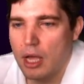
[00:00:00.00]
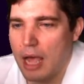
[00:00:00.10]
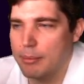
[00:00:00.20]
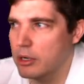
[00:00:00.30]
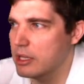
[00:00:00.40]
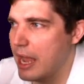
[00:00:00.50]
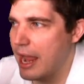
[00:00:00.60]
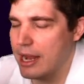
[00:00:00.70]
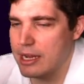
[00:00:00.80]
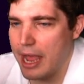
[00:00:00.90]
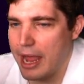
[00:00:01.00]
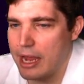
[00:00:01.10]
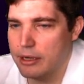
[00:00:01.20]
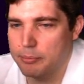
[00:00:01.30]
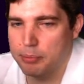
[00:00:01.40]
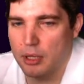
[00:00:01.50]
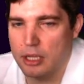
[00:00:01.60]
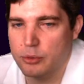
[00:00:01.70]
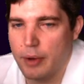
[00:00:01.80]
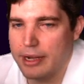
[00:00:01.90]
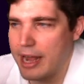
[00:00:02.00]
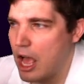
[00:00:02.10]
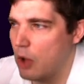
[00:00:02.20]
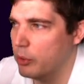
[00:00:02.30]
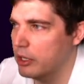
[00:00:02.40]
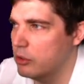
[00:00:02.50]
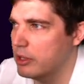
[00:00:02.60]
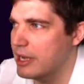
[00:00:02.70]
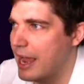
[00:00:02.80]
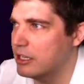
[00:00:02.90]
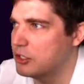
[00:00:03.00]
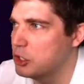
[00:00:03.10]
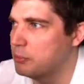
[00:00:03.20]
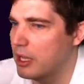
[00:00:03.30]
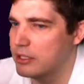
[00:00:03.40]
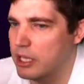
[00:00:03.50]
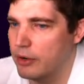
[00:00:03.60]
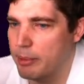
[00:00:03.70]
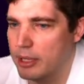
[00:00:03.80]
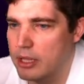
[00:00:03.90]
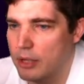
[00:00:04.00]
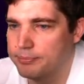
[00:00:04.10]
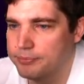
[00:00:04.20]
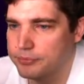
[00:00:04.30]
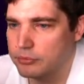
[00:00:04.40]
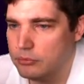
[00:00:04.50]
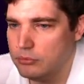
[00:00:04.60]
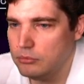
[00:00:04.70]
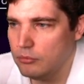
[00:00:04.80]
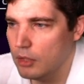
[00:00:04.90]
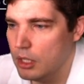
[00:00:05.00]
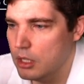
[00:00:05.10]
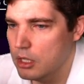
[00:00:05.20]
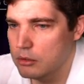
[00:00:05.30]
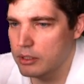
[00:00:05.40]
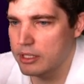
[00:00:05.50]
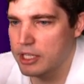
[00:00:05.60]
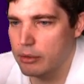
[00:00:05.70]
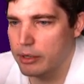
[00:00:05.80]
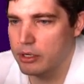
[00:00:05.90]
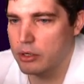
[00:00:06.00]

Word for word: I'm running the eighty-eight plus right now. We're going to do the ninety-two plus here in a bit, though. Do I think Zeke will get a new